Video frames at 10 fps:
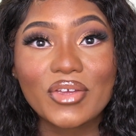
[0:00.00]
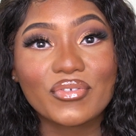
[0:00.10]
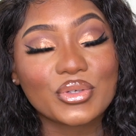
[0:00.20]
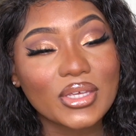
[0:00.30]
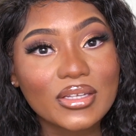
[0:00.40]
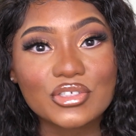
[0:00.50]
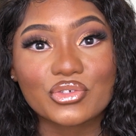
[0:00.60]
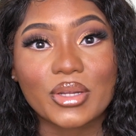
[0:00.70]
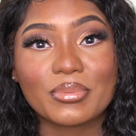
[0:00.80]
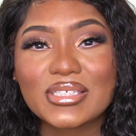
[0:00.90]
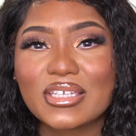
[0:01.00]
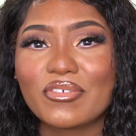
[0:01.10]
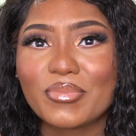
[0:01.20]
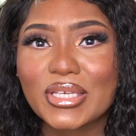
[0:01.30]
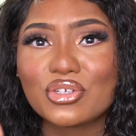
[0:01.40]
If you did enjoy it, please
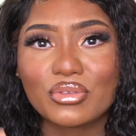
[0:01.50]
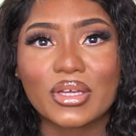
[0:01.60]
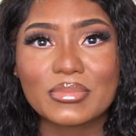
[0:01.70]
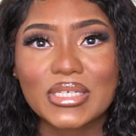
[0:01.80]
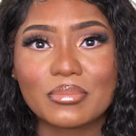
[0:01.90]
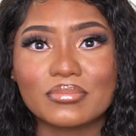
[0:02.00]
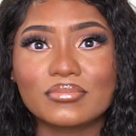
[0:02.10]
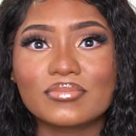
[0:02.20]
give me two thumbs up.